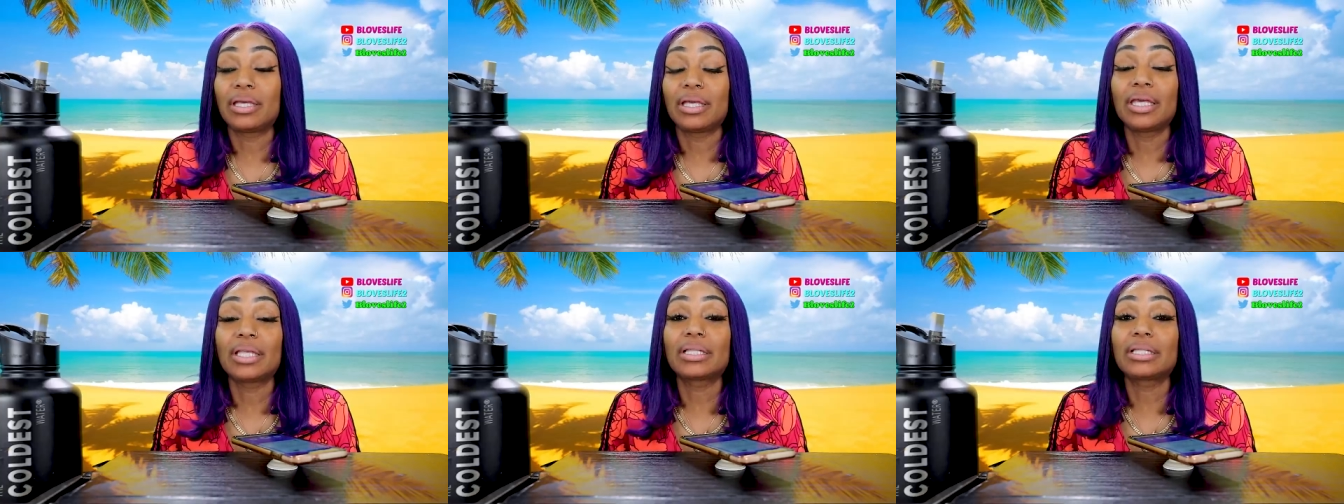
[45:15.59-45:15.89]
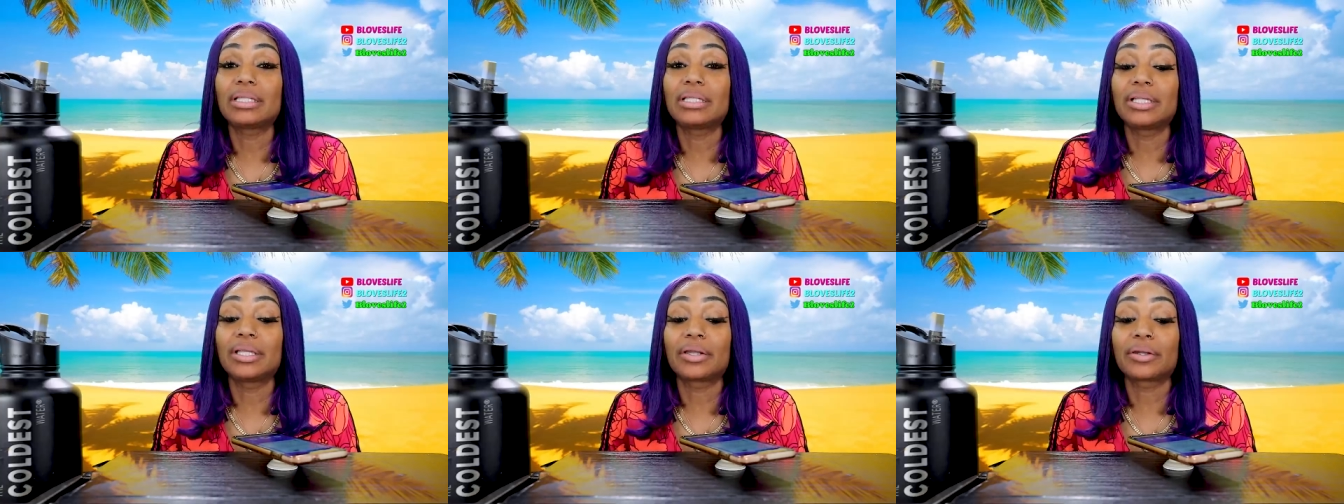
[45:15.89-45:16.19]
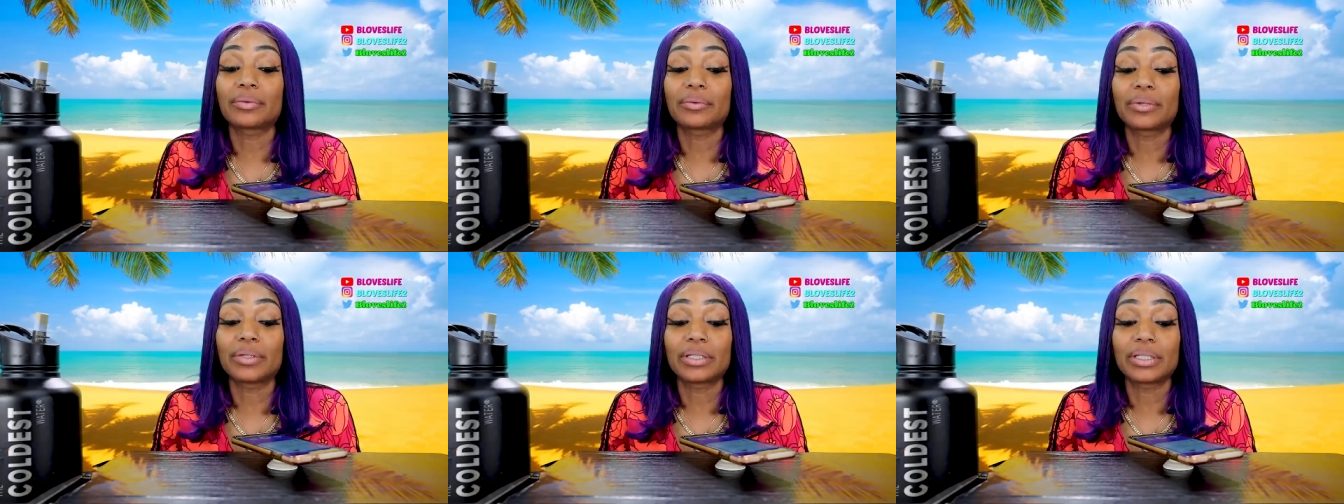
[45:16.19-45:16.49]
it
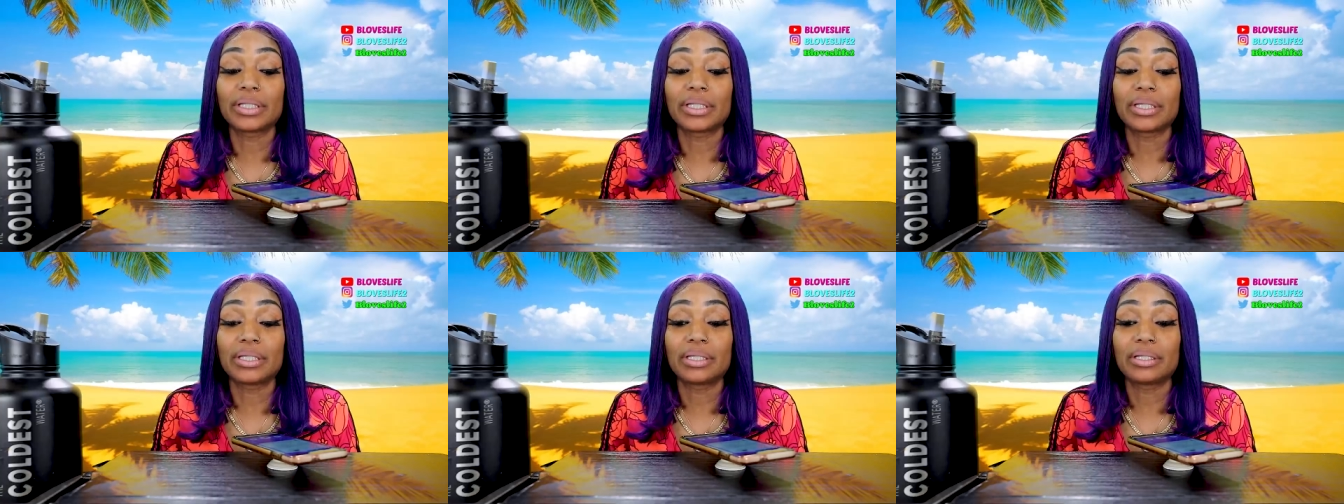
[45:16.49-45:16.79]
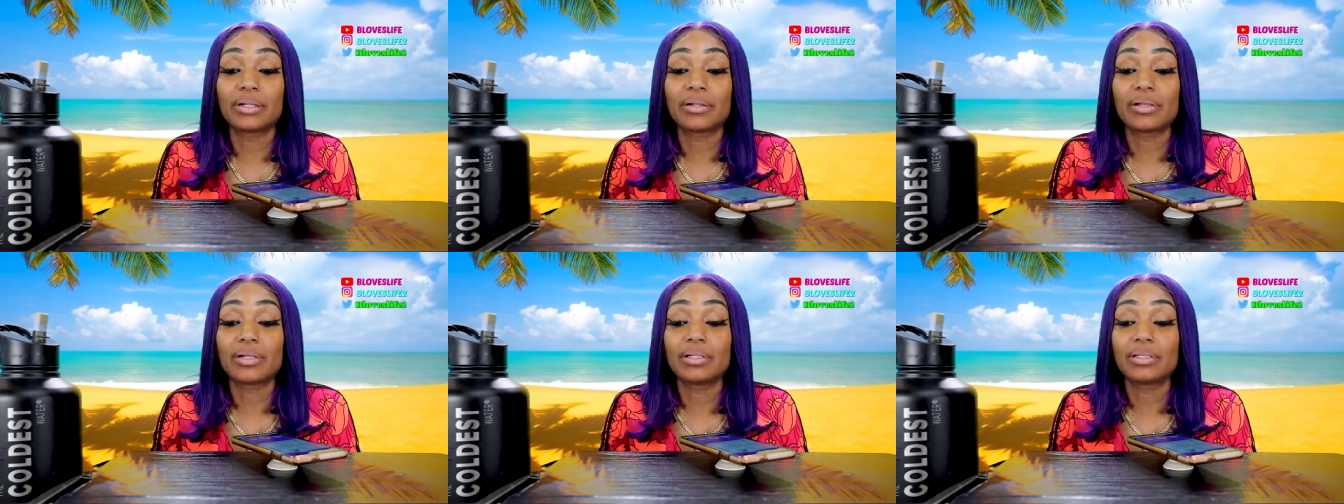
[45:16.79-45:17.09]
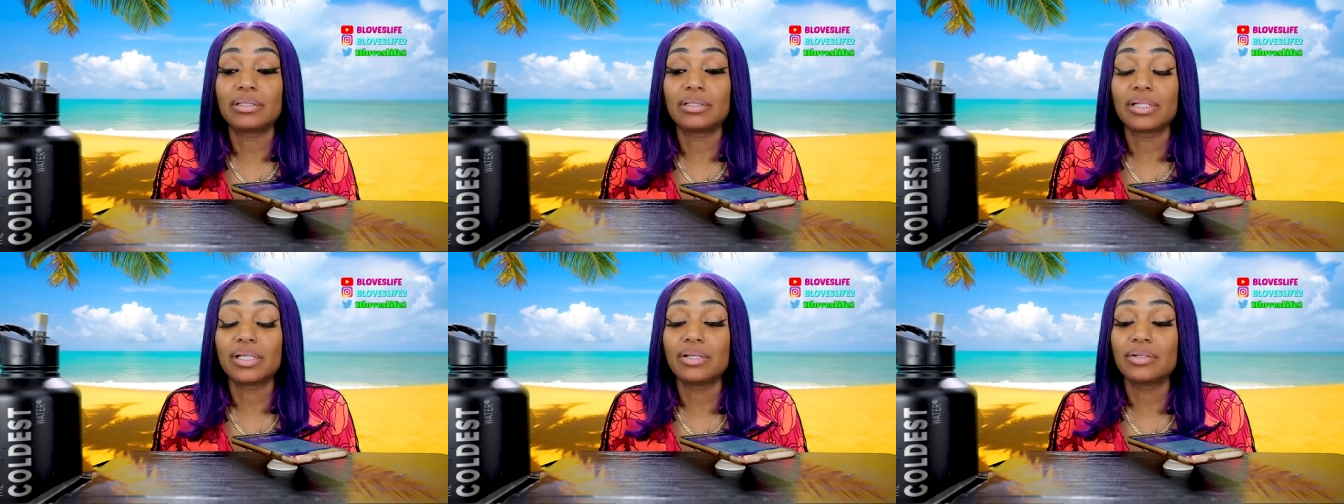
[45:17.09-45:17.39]
literally
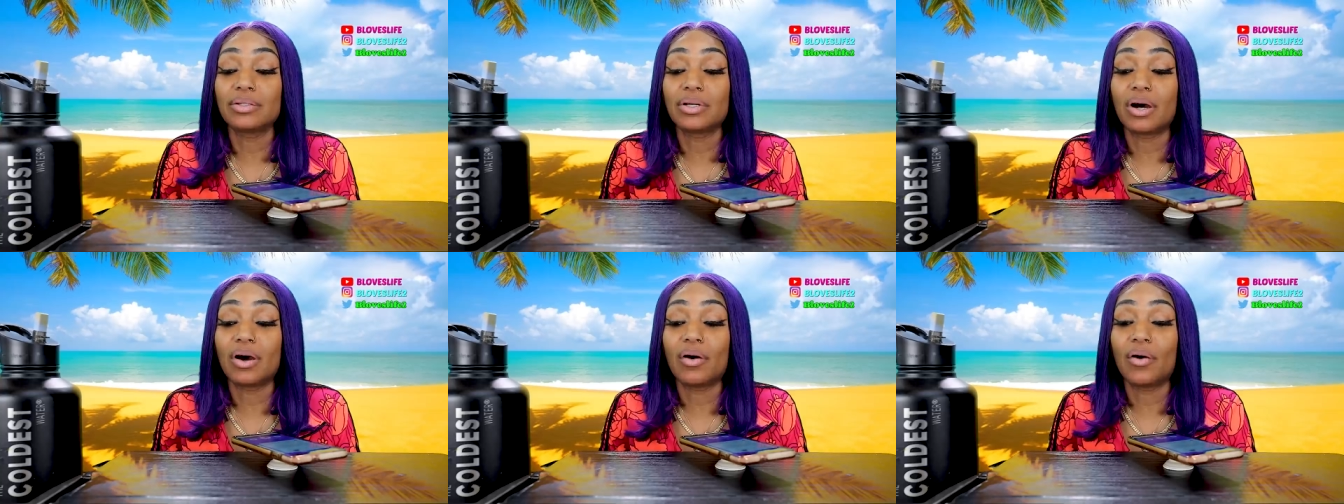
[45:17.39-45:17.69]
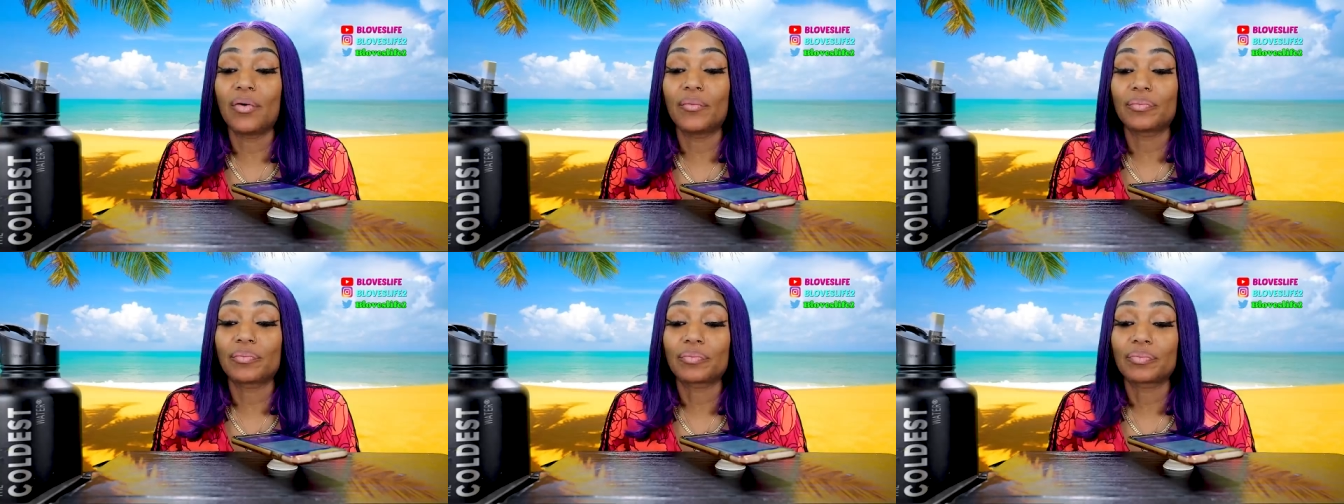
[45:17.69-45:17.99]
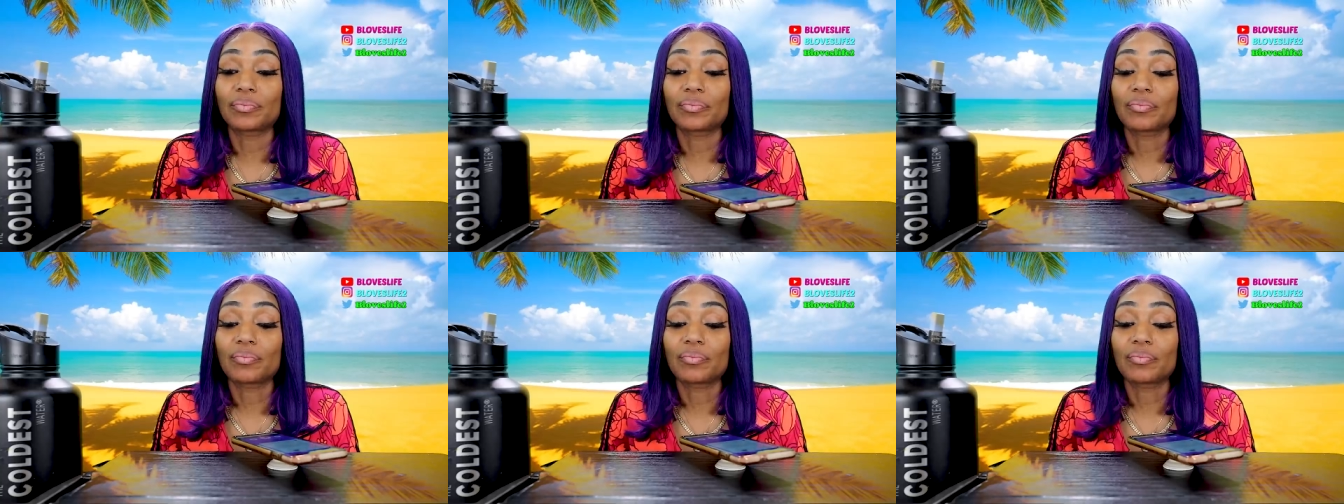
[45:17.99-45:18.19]
you know